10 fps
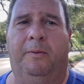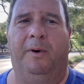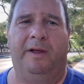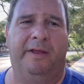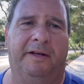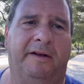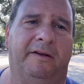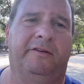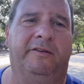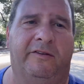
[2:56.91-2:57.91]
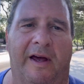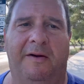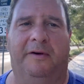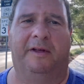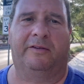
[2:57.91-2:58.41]
while that doesn't
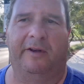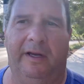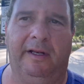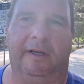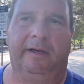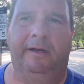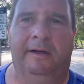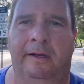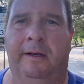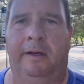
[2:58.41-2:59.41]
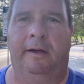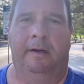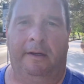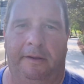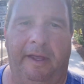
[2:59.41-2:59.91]
sound exciting,
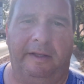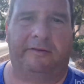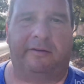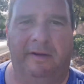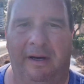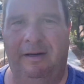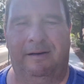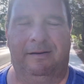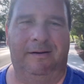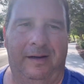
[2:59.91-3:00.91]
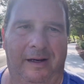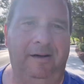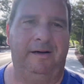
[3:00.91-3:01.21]
that's I